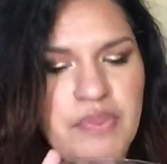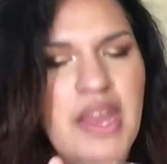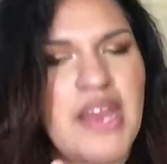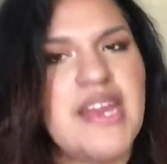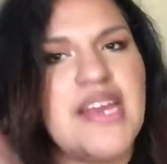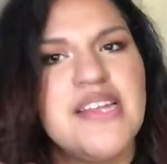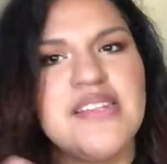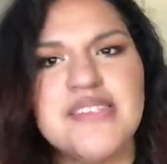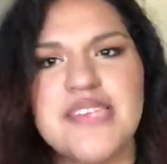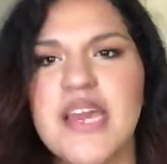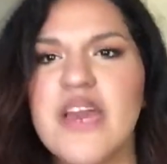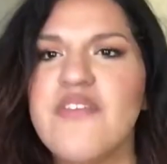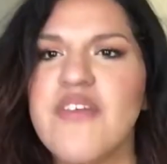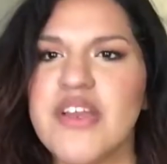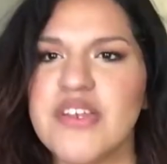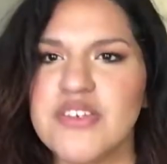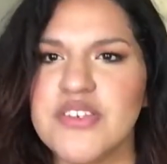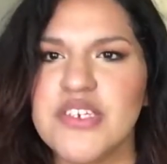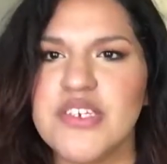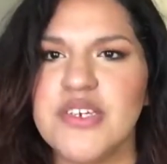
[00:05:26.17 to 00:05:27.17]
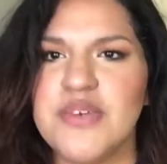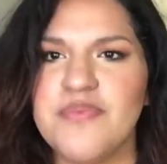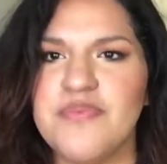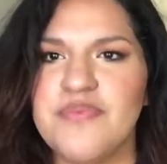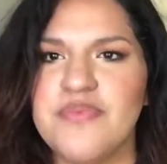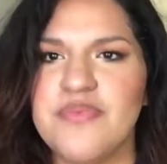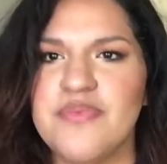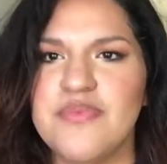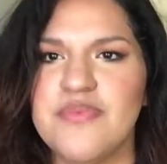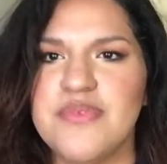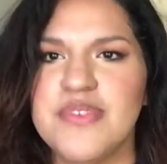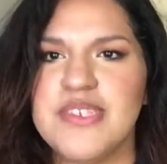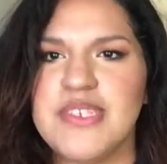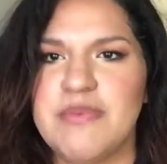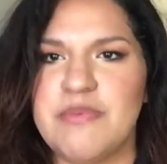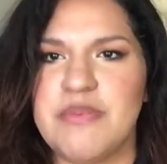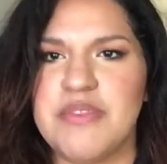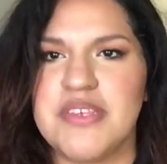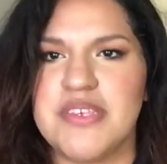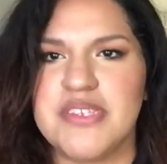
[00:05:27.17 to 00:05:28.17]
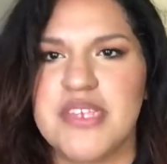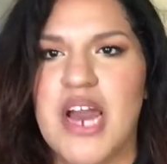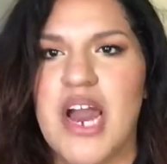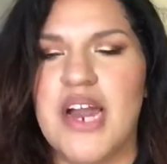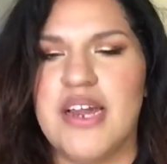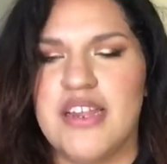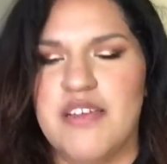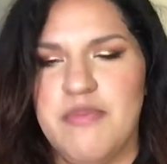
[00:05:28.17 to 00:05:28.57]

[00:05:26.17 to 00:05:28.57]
I can't say I've actually sipped this hot.